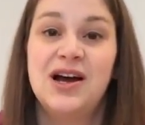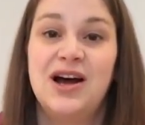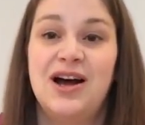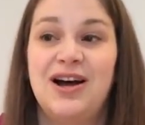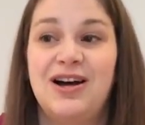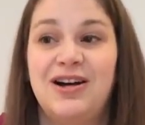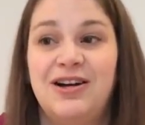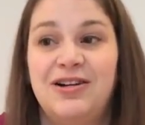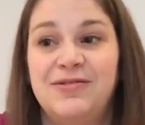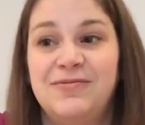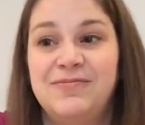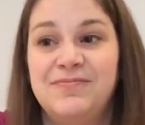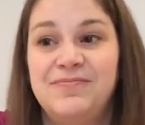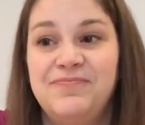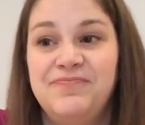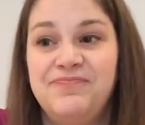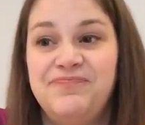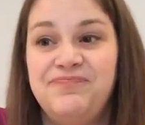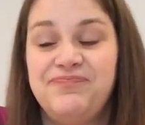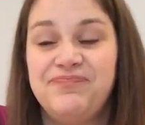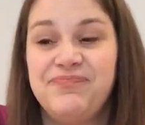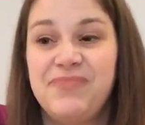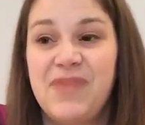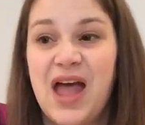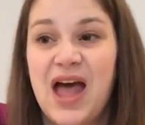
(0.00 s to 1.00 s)
And
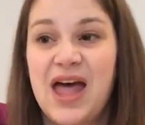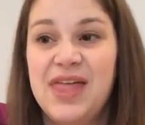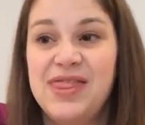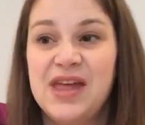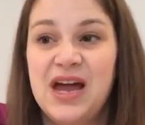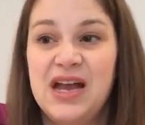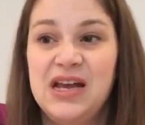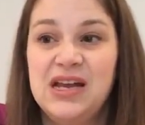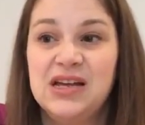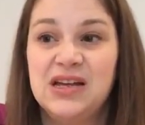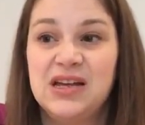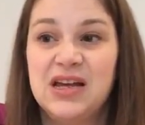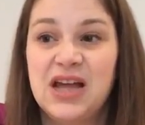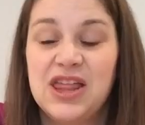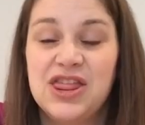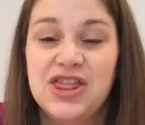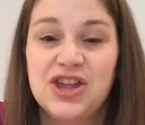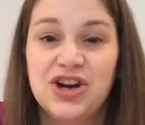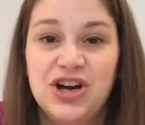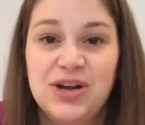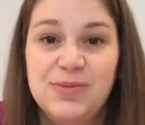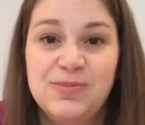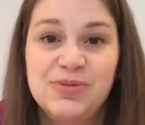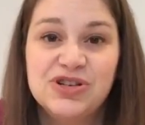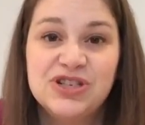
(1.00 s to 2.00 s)
then you'll get
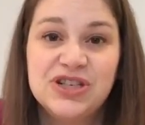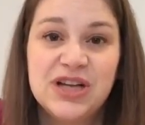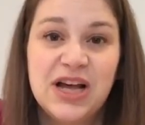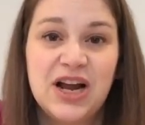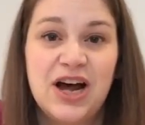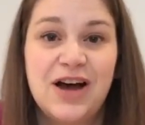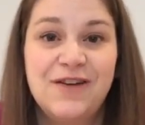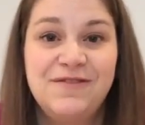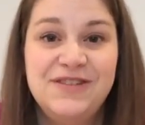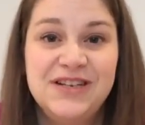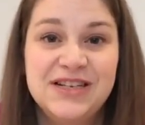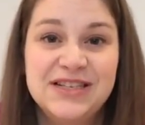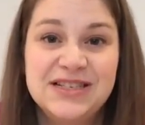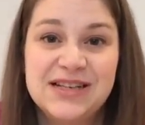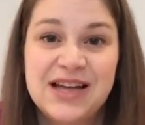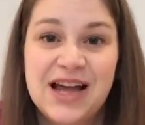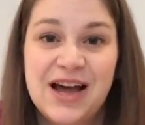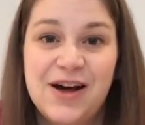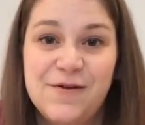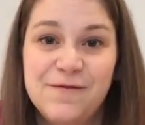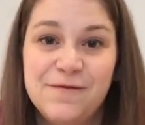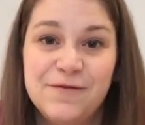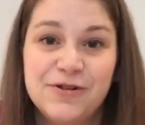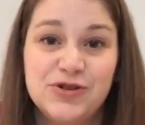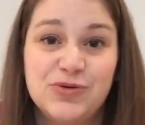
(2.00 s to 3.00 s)
30% off
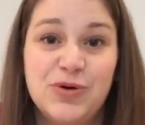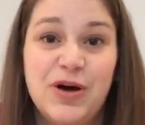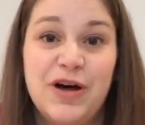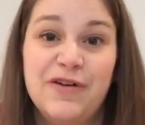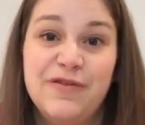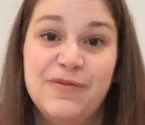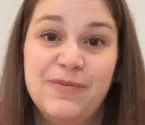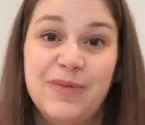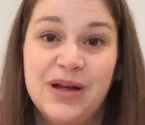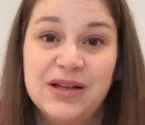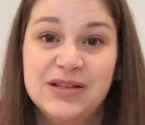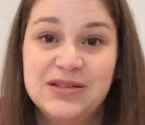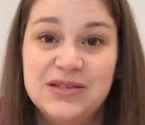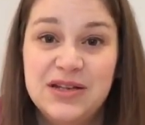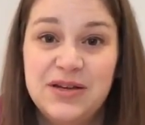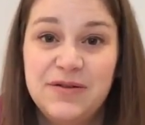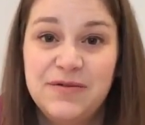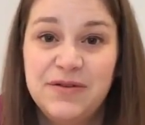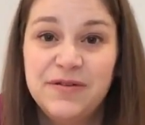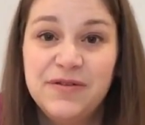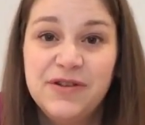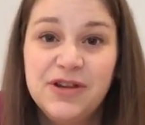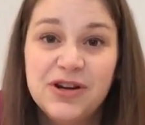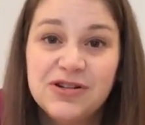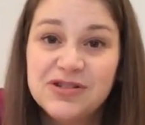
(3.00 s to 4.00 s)
discount for 12 months.
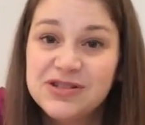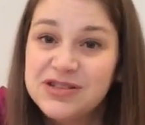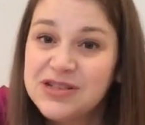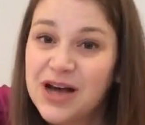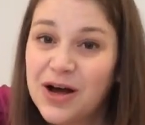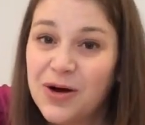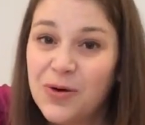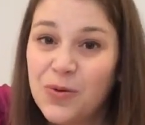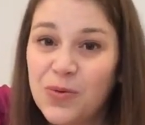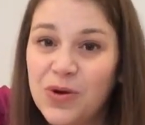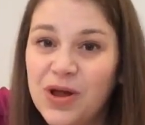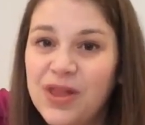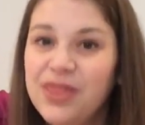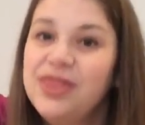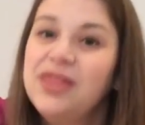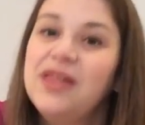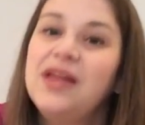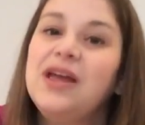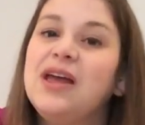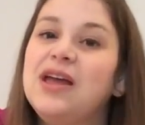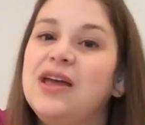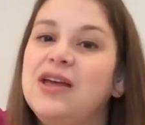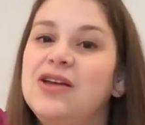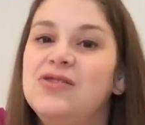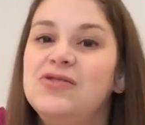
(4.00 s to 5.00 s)
Even if you don't sell one
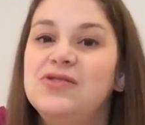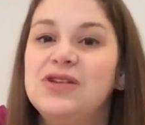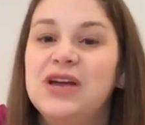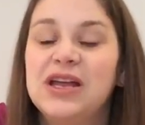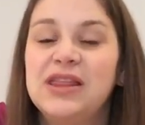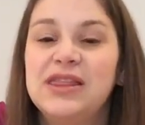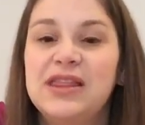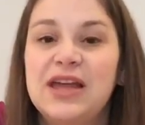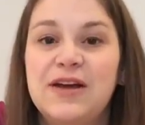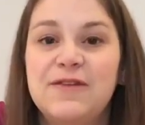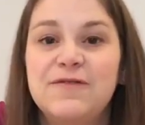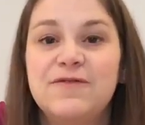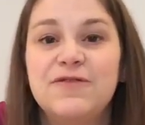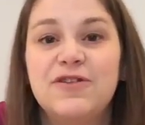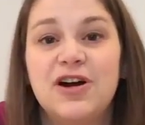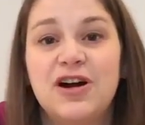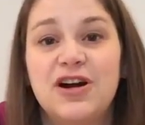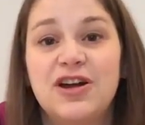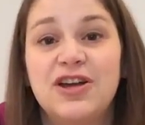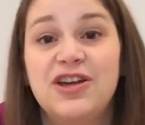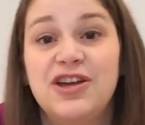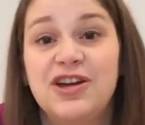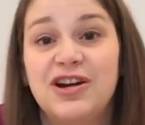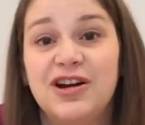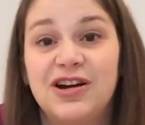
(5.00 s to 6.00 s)
thing, you get that for
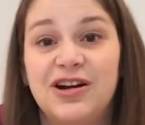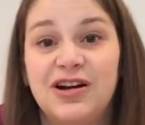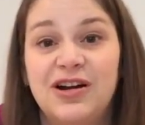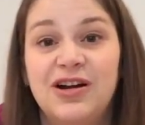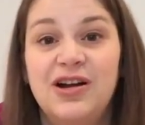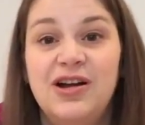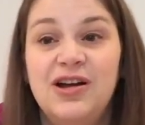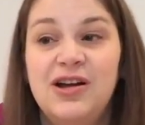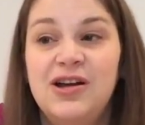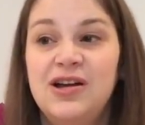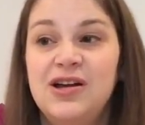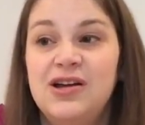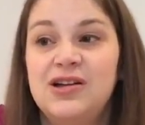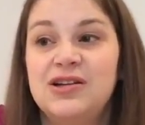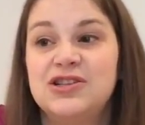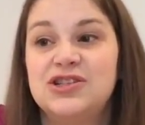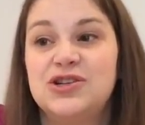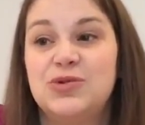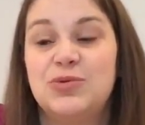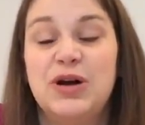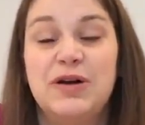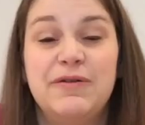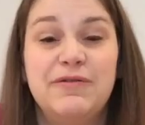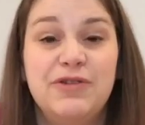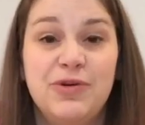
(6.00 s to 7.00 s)
a year.
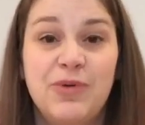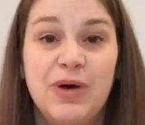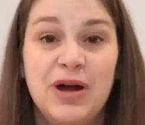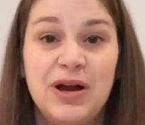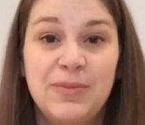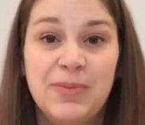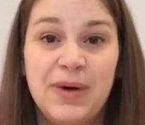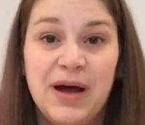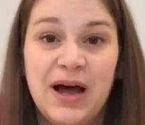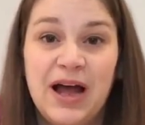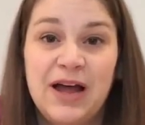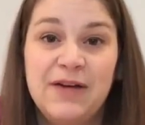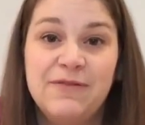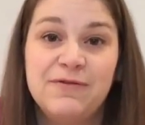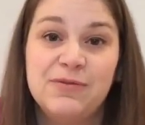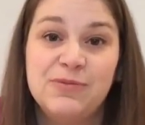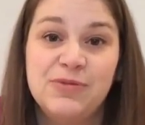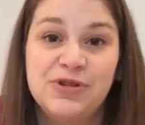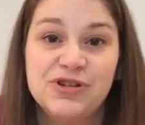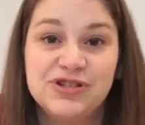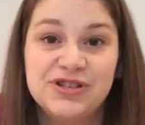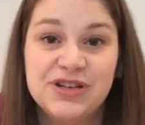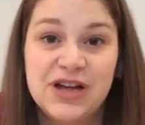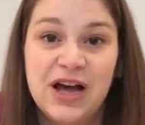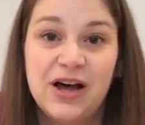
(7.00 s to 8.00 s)
So whatever you want to buy
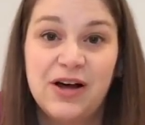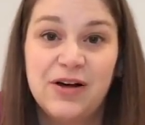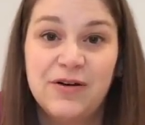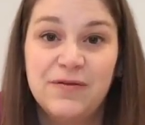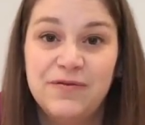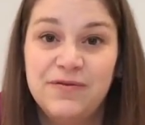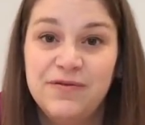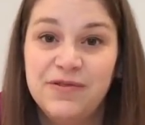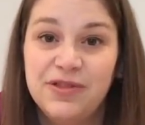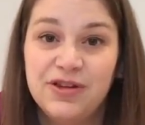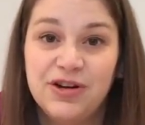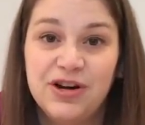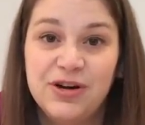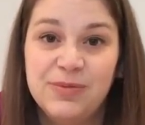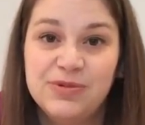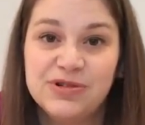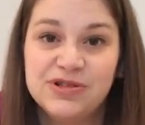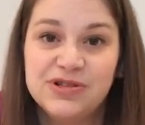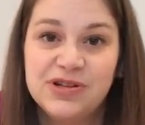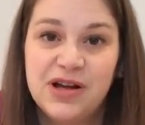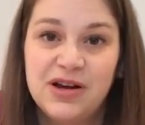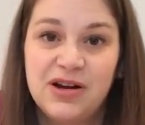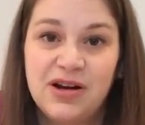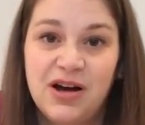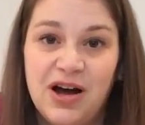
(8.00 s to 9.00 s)
from yourself,
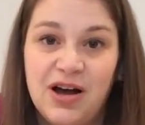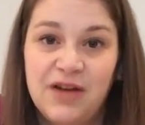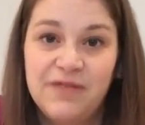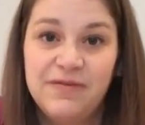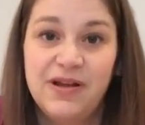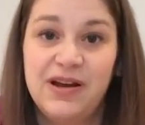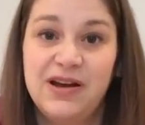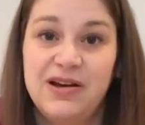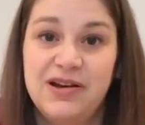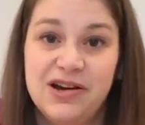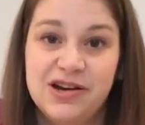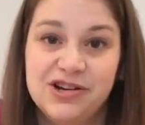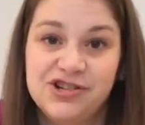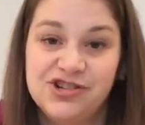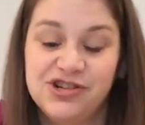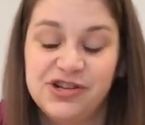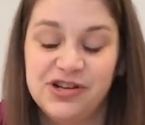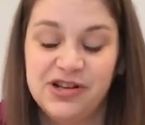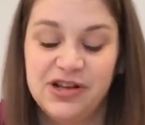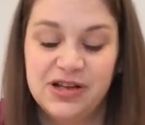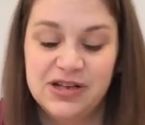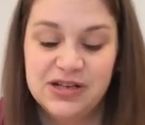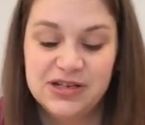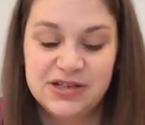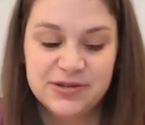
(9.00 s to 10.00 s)
30% off in addition
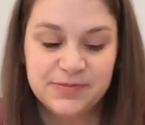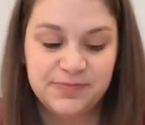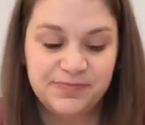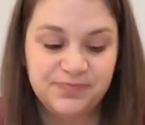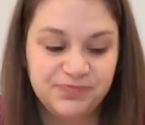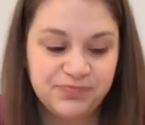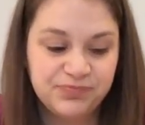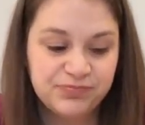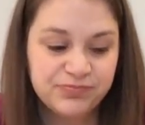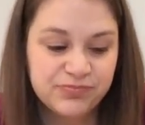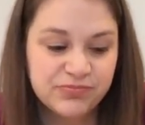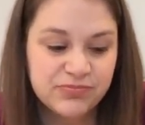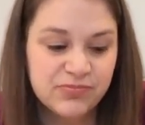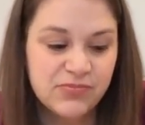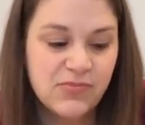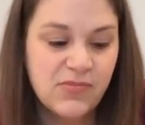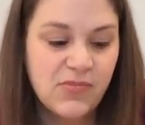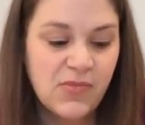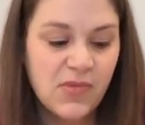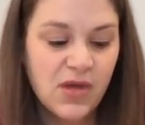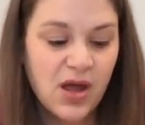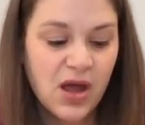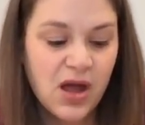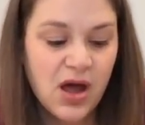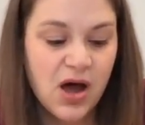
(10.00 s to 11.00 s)
to this.
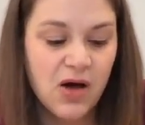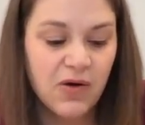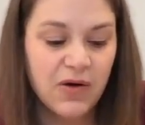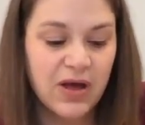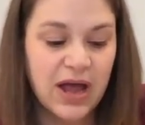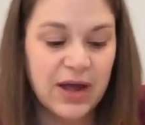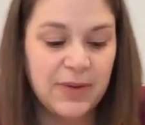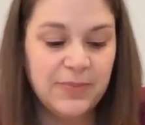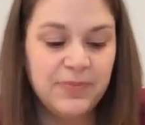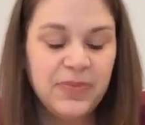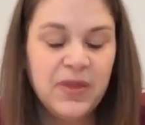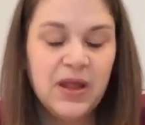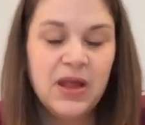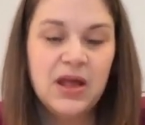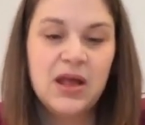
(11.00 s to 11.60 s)
Okay.